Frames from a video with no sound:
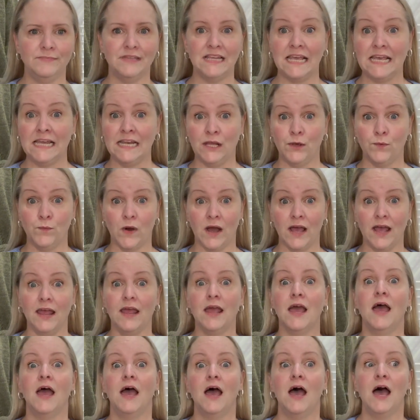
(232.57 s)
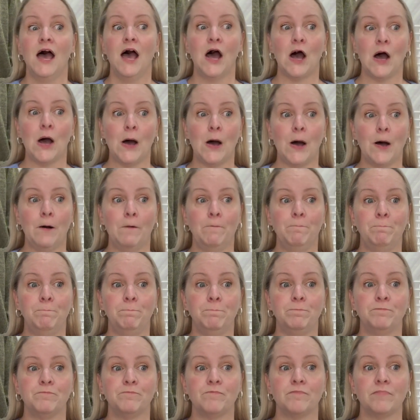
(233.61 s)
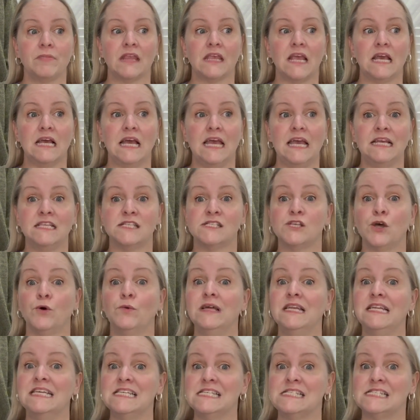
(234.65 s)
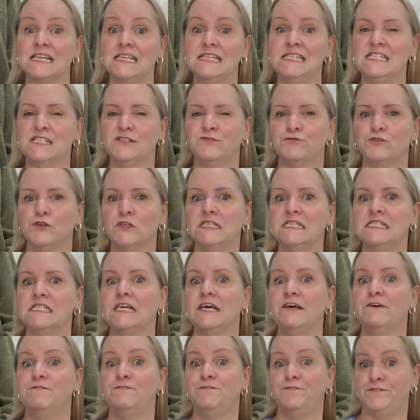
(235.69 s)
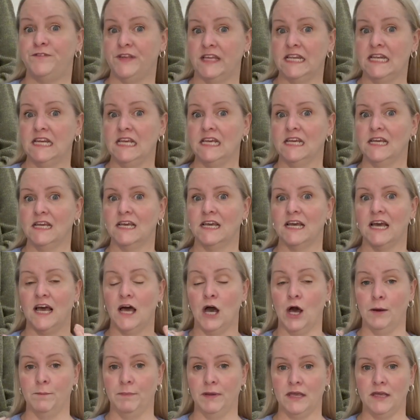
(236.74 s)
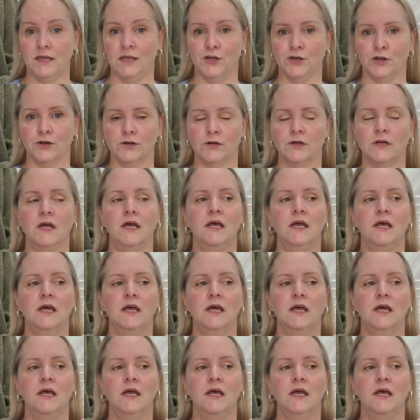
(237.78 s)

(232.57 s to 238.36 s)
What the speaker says: Anyway, so it is a different fitting up here.